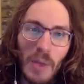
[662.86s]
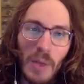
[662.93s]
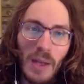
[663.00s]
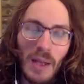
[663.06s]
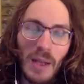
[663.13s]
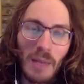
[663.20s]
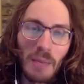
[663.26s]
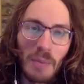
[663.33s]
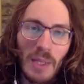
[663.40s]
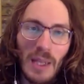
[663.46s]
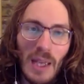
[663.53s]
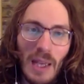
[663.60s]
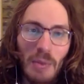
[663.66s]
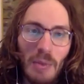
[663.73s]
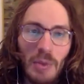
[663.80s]
and being
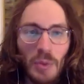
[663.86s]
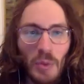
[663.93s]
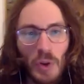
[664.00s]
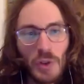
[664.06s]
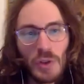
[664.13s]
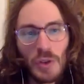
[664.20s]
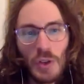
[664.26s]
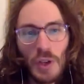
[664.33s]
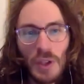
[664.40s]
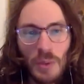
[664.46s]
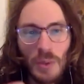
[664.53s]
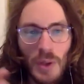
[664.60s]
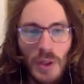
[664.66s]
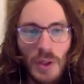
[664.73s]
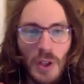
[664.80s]
able to work together
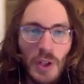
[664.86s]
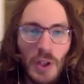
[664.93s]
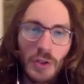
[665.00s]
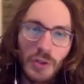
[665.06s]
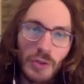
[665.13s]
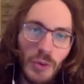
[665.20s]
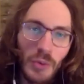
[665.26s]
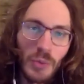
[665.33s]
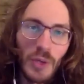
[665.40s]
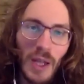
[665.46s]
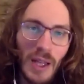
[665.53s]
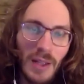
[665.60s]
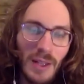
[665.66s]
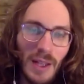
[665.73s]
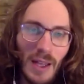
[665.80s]
with
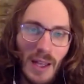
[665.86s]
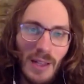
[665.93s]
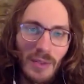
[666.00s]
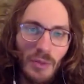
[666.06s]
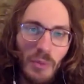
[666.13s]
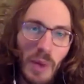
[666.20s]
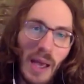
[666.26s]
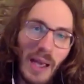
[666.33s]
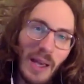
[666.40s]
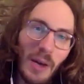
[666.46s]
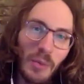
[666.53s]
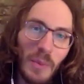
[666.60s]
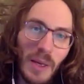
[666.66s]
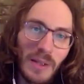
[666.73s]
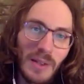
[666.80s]
Yoon and Rebecca,
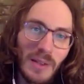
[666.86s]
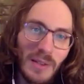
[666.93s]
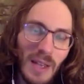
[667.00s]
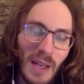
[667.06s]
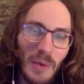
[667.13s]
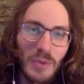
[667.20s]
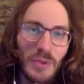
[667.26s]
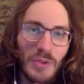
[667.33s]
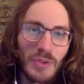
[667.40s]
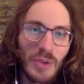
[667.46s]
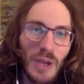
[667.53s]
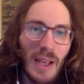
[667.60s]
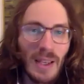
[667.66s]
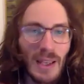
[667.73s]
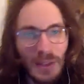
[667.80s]
who made the
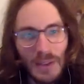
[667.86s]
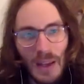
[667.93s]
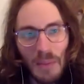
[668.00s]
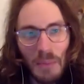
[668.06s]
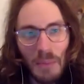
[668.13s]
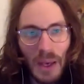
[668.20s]
soundtrack, and my